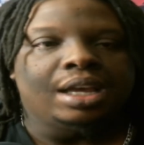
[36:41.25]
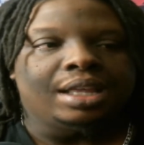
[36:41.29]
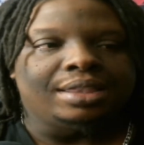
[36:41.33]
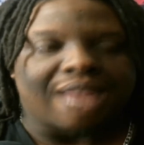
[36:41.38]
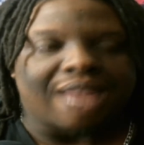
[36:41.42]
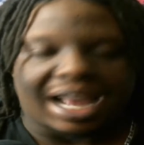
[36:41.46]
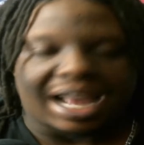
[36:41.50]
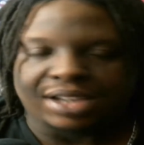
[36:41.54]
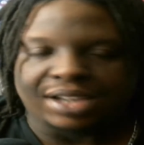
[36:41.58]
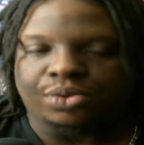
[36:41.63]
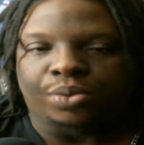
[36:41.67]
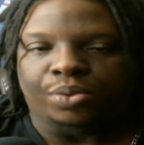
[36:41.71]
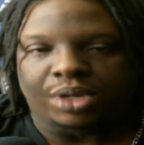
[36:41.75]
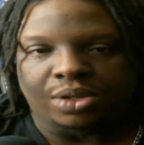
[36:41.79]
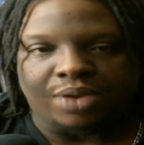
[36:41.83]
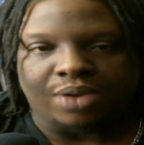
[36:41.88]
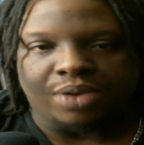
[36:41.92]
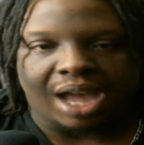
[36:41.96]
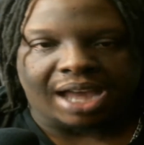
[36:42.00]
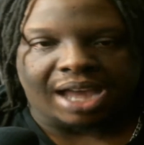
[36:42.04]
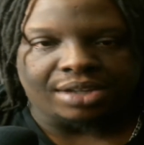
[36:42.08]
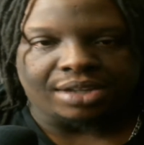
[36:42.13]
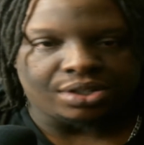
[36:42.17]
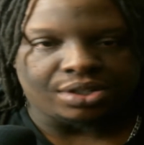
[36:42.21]
that's when you
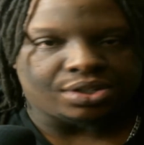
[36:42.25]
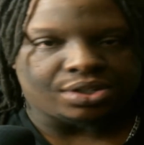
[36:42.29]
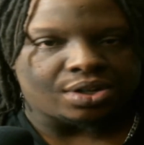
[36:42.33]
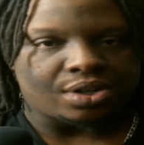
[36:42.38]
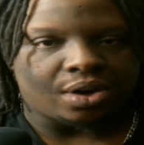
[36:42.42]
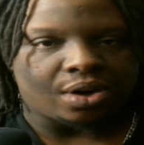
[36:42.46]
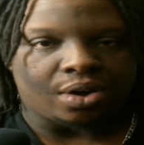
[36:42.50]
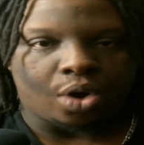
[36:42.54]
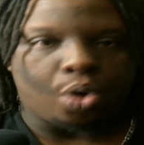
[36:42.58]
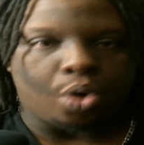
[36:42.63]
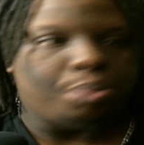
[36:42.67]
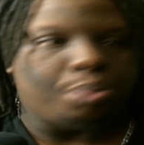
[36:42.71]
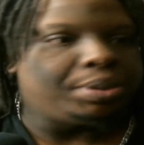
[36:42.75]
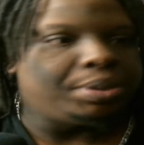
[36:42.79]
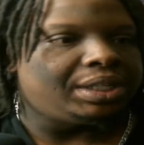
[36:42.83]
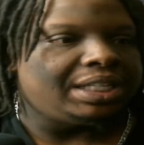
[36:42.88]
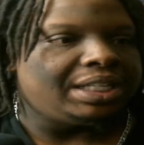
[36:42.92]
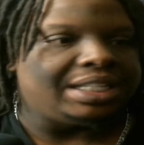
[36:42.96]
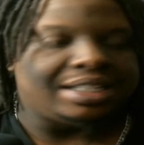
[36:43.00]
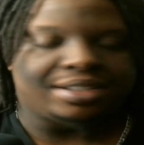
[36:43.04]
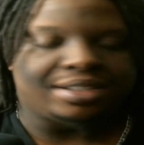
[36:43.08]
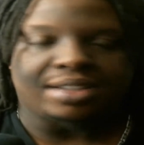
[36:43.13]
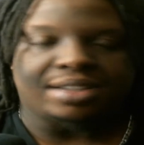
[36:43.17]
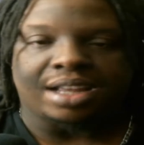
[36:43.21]
guys should start openly
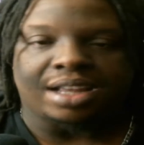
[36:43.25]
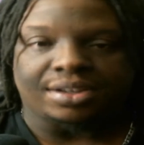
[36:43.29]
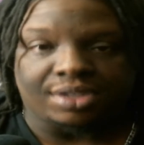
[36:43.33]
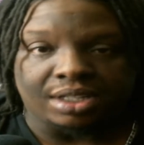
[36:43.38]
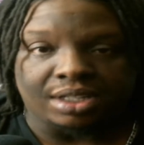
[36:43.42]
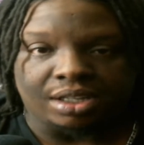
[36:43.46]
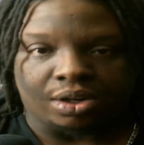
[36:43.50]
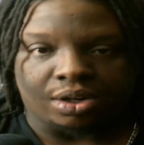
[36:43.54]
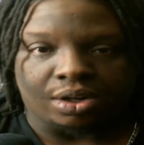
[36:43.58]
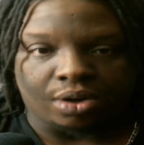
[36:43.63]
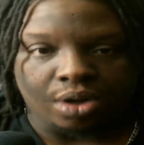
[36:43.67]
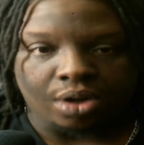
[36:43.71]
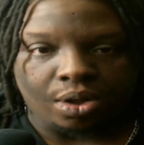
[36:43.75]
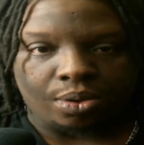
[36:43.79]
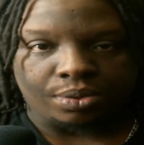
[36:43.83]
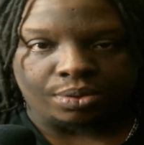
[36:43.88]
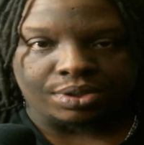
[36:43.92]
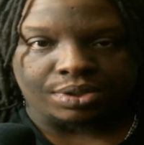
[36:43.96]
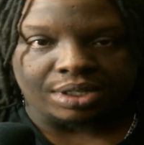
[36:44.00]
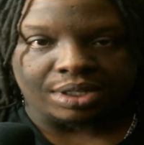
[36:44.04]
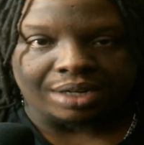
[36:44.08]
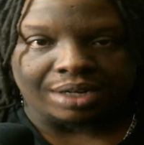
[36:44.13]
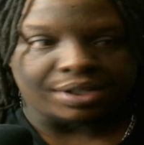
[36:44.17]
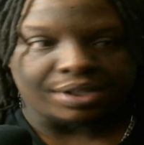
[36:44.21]
discussing your
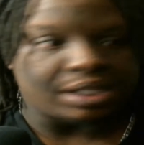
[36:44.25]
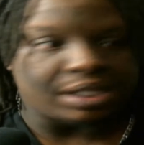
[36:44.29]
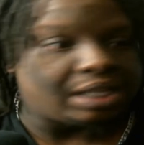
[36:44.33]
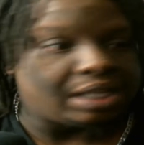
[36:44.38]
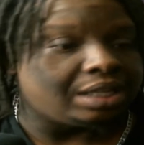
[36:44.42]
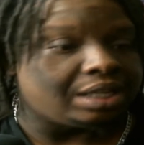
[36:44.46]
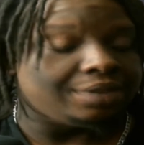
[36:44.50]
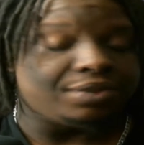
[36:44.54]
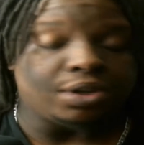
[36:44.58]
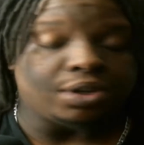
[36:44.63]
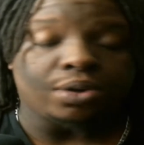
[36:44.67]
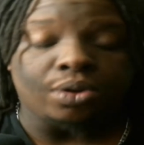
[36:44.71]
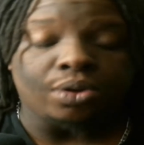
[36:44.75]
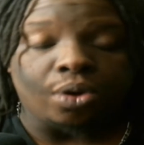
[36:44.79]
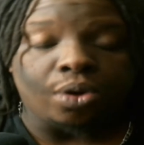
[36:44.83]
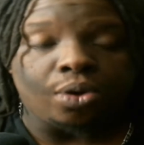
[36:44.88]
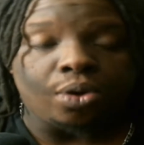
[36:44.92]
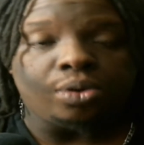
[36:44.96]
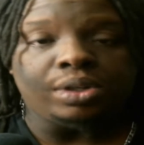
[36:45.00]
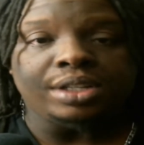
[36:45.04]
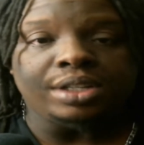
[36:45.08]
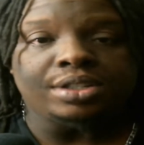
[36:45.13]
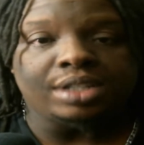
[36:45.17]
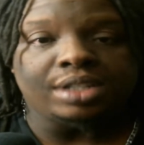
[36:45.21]
goals and everything. If your
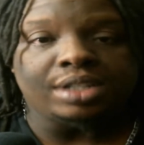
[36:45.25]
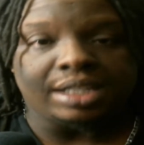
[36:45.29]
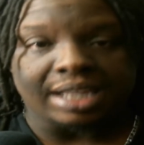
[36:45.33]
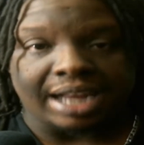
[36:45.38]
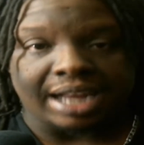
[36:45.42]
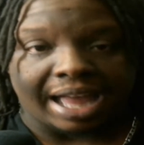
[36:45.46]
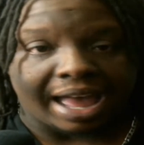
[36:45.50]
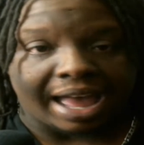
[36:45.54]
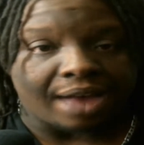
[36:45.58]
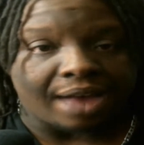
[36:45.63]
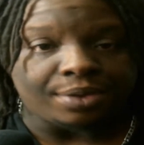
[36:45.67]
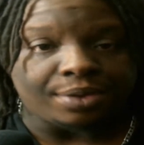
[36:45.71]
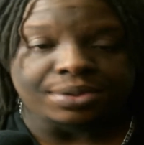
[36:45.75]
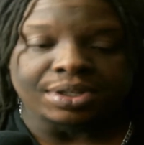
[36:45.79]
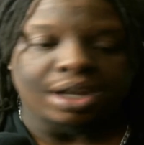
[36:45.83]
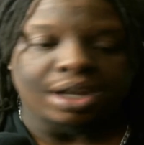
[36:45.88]
goal is to get a house,